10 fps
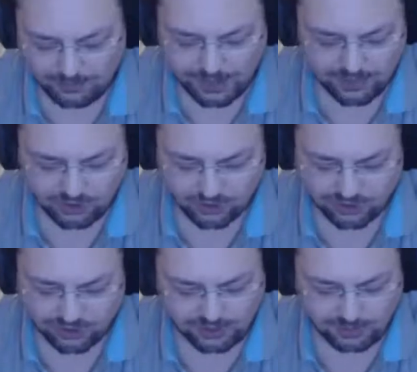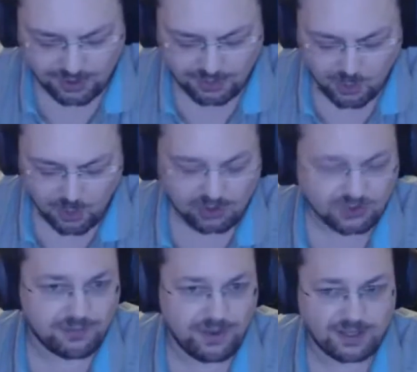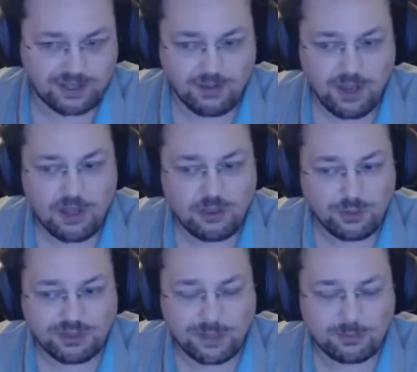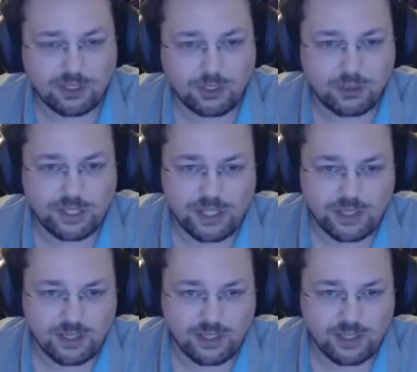It's much more cost effective. There is absolutely